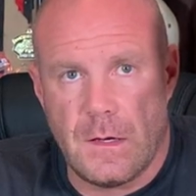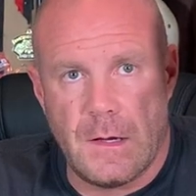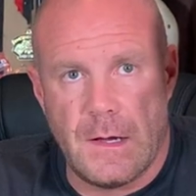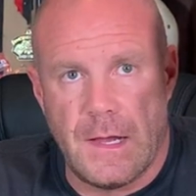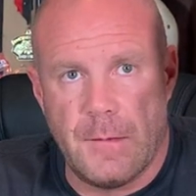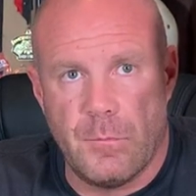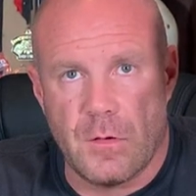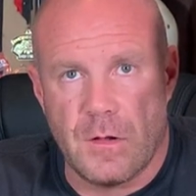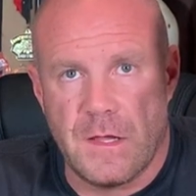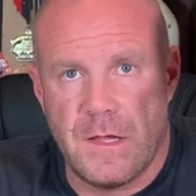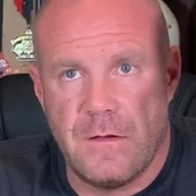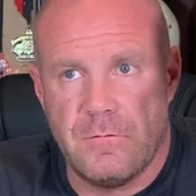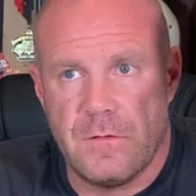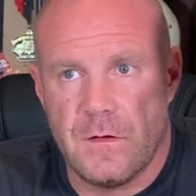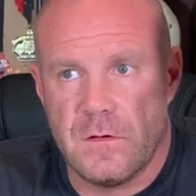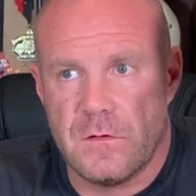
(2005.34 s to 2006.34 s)
I
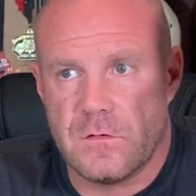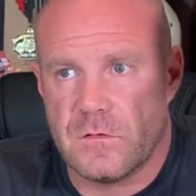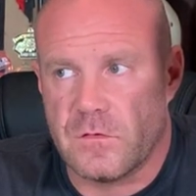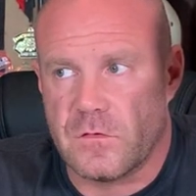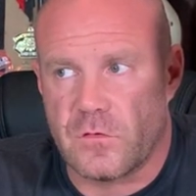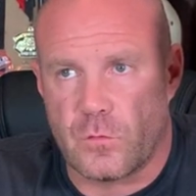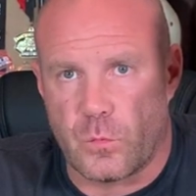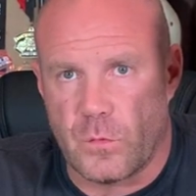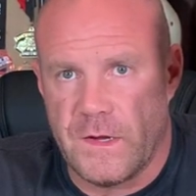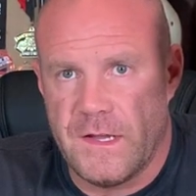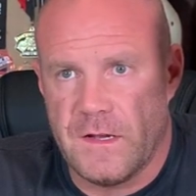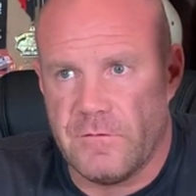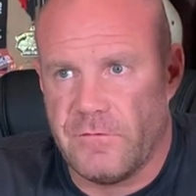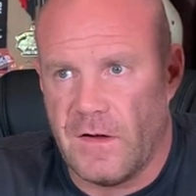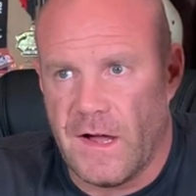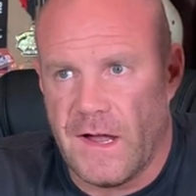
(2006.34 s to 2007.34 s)
believe, is 3
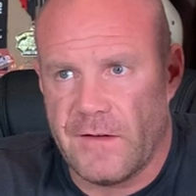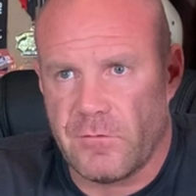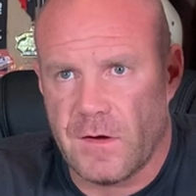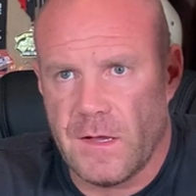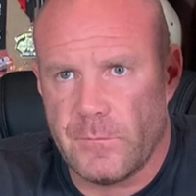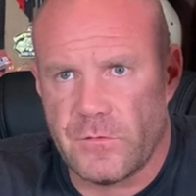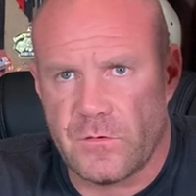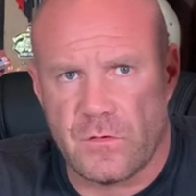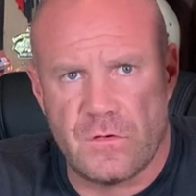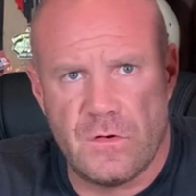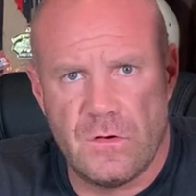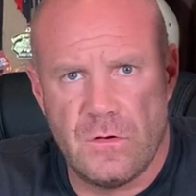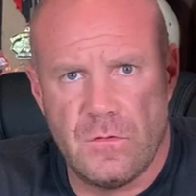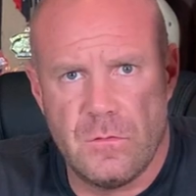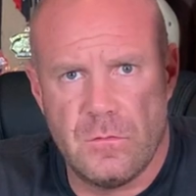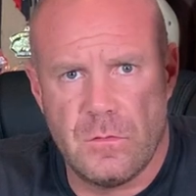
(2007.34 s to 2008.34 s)
to 5 reps or
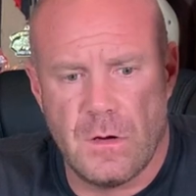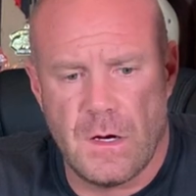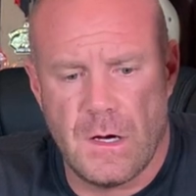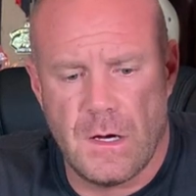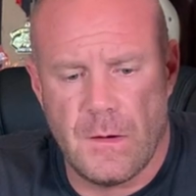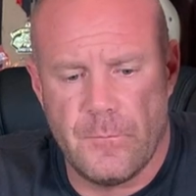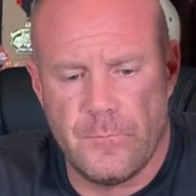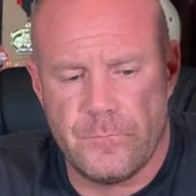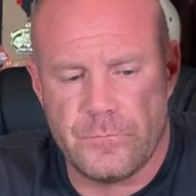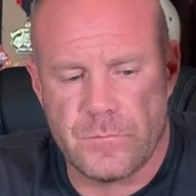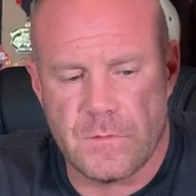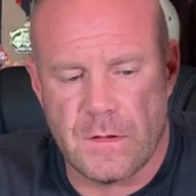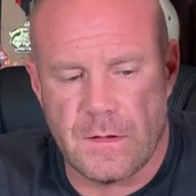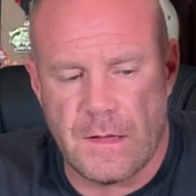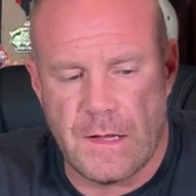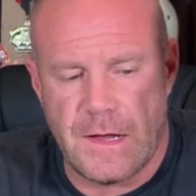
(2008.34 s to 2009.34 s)
2.
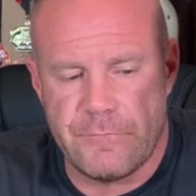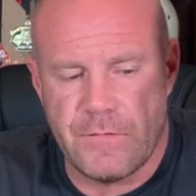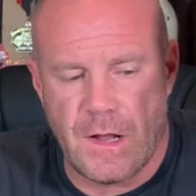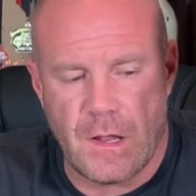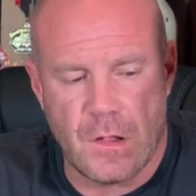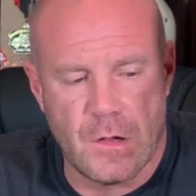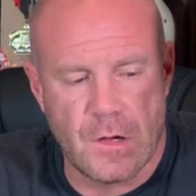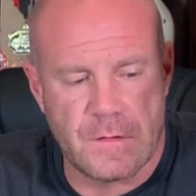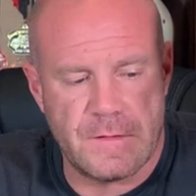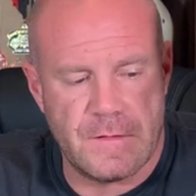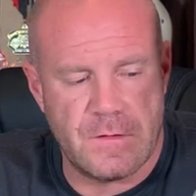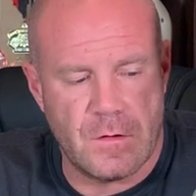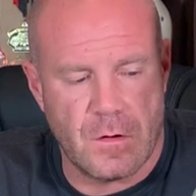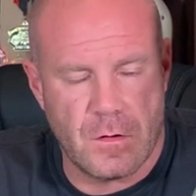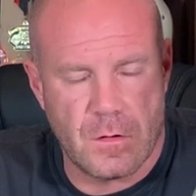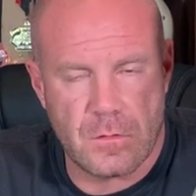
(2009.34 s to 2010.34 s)
I'm not looked at
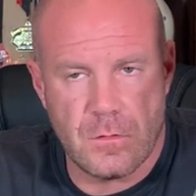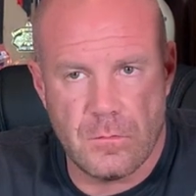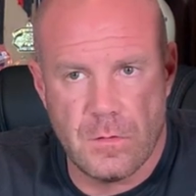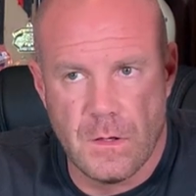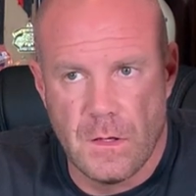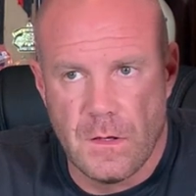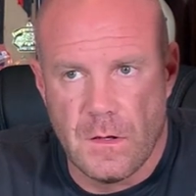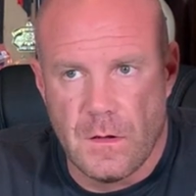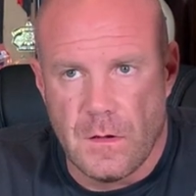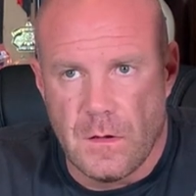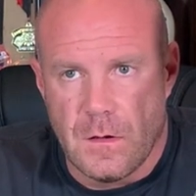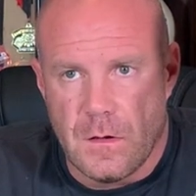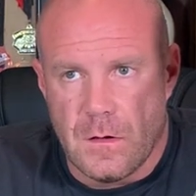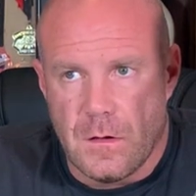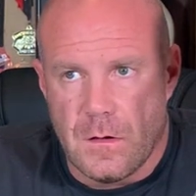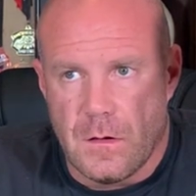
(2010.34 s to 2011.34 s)
the article.
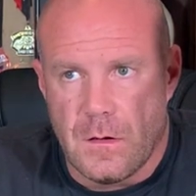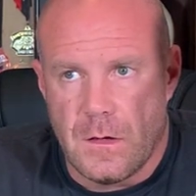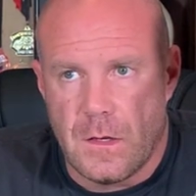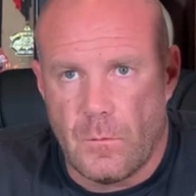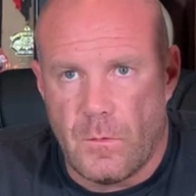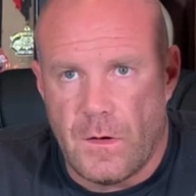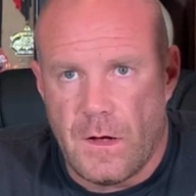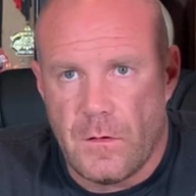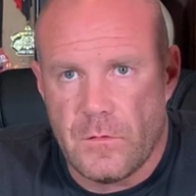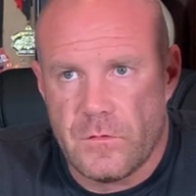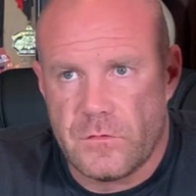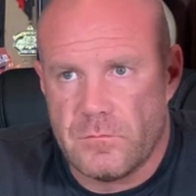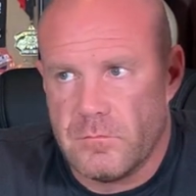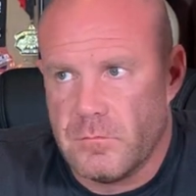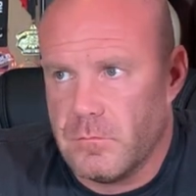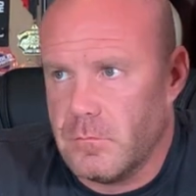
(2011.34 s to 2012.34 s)
And while
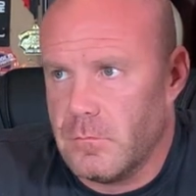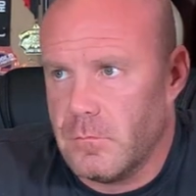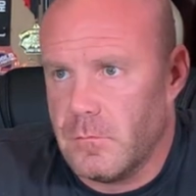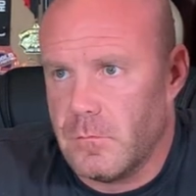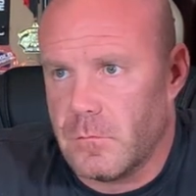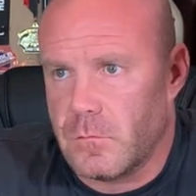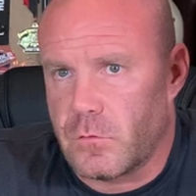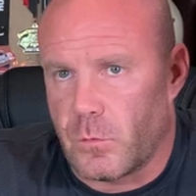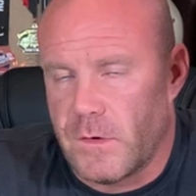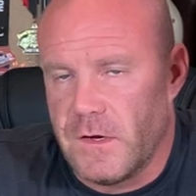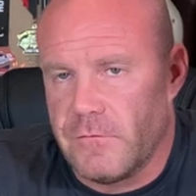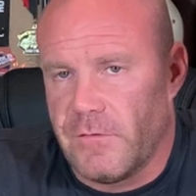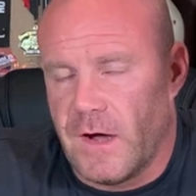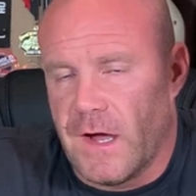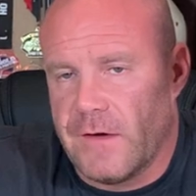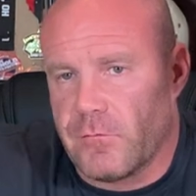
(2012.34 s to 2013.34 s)
it's 3 to
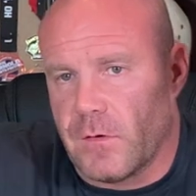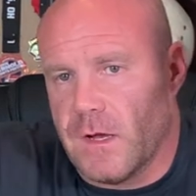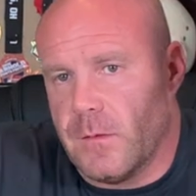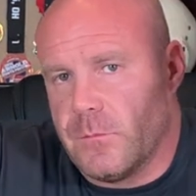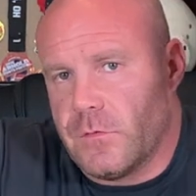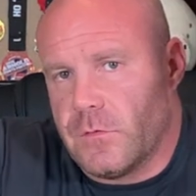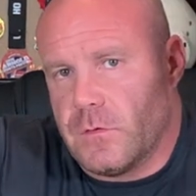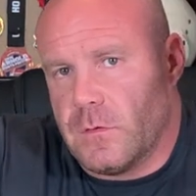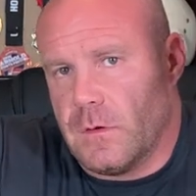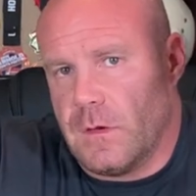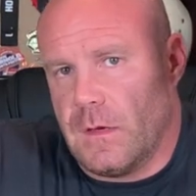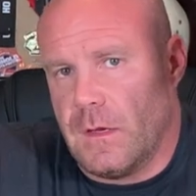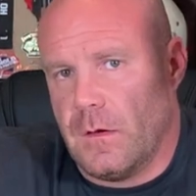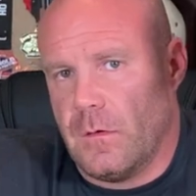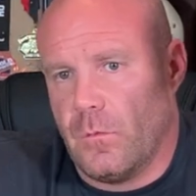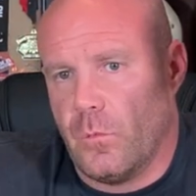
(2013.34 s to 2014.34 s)
5 reps,
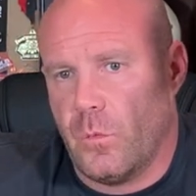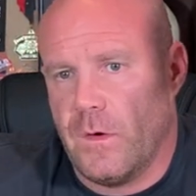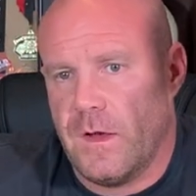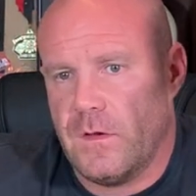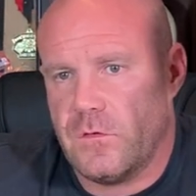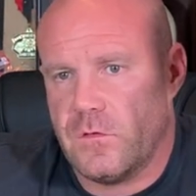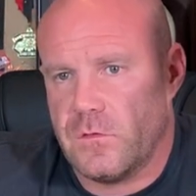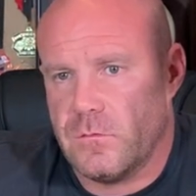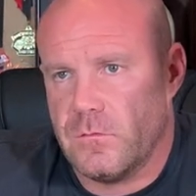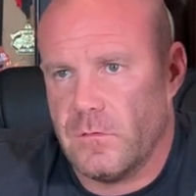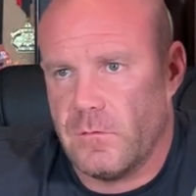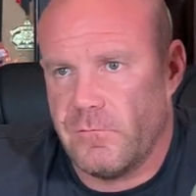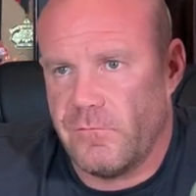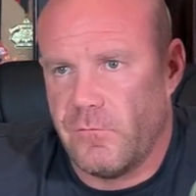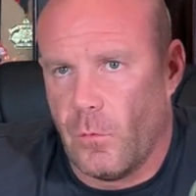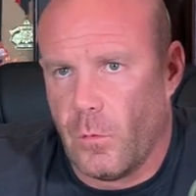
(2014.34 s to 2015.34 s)
which
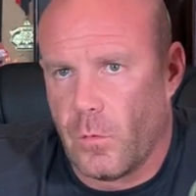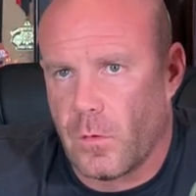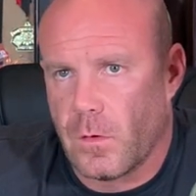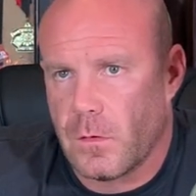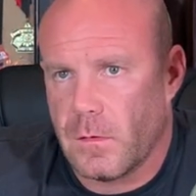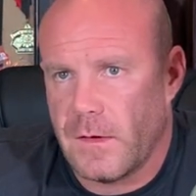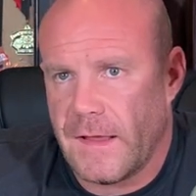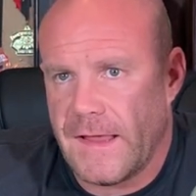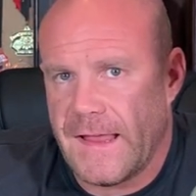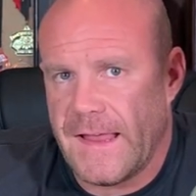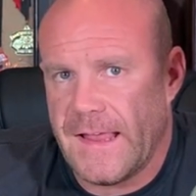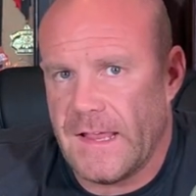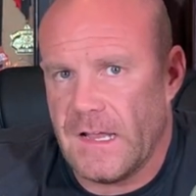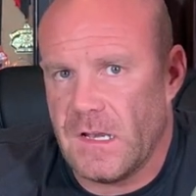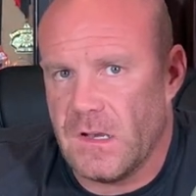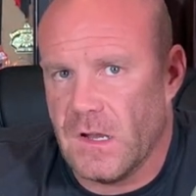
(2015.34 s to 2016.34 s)
for
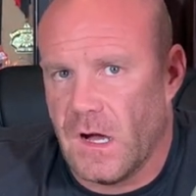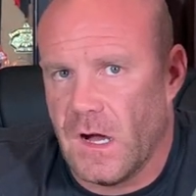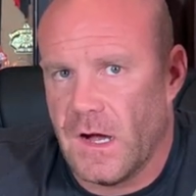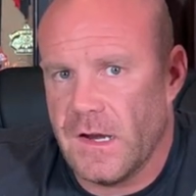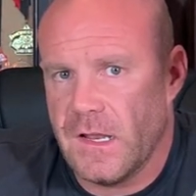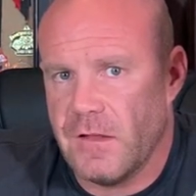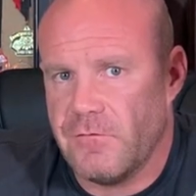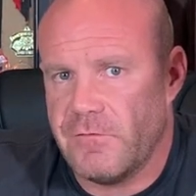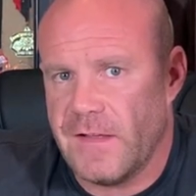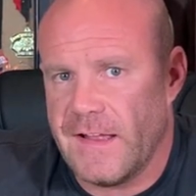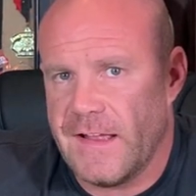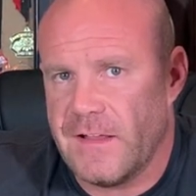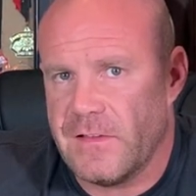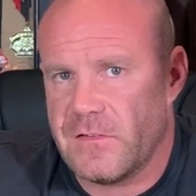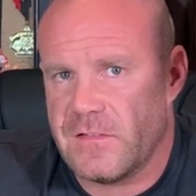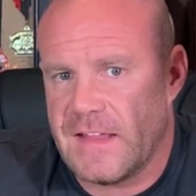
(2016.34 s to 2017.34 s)
a
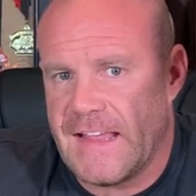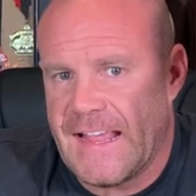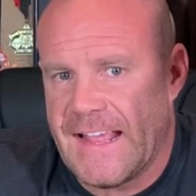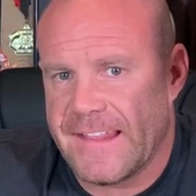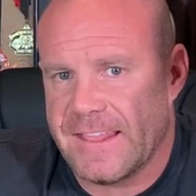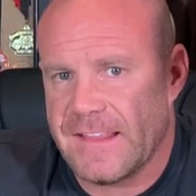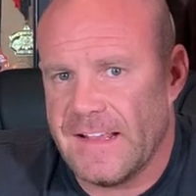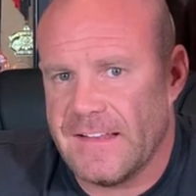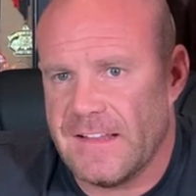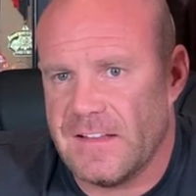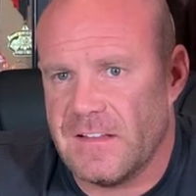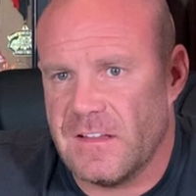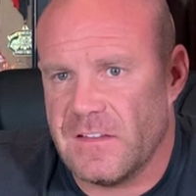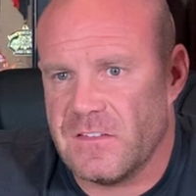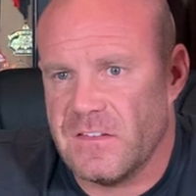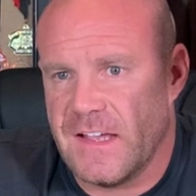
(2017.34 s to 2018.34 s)
non-advanced athlete that
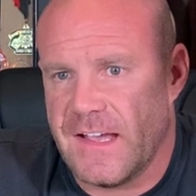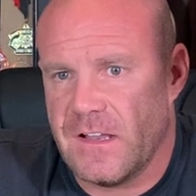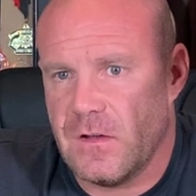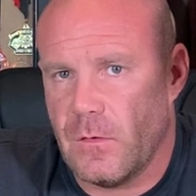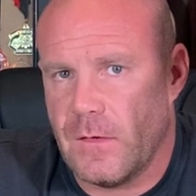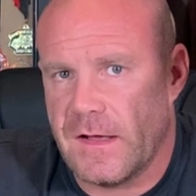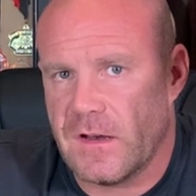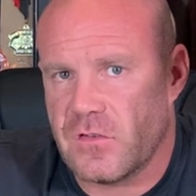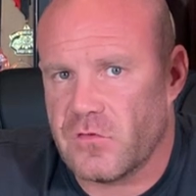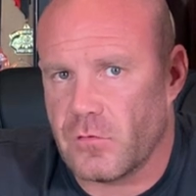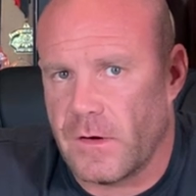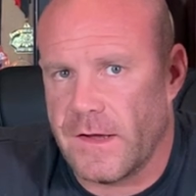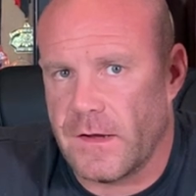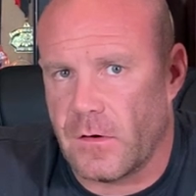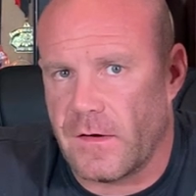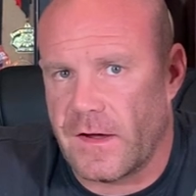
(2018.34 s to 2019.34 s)
does not know how to
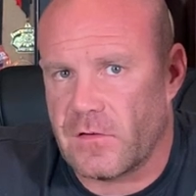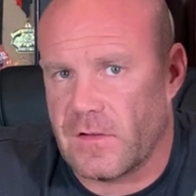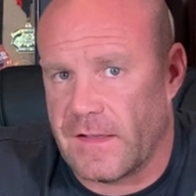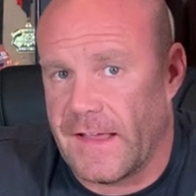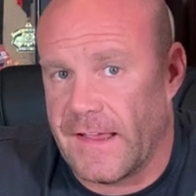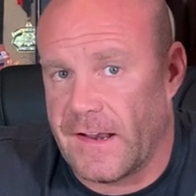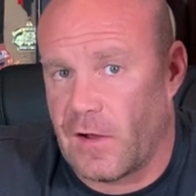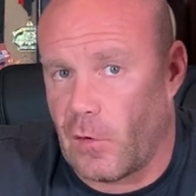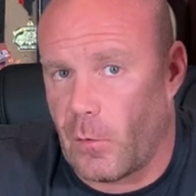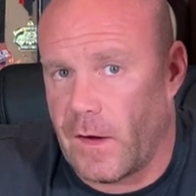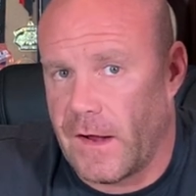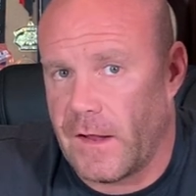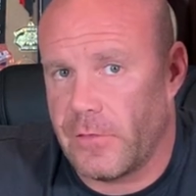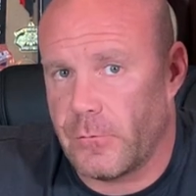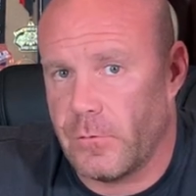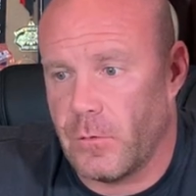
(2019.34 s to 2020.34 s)
strain or actually kind of
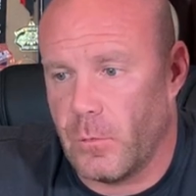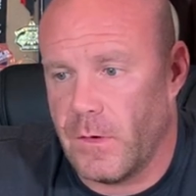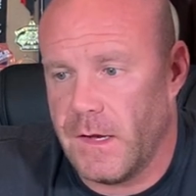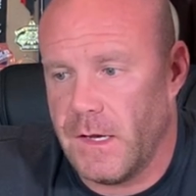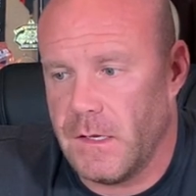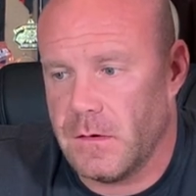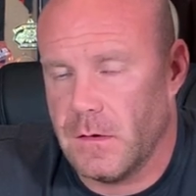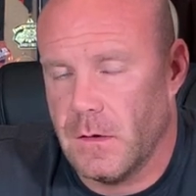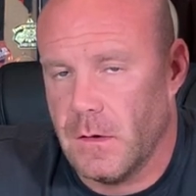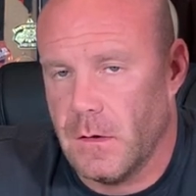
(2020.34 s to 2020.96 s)
grind through the weight,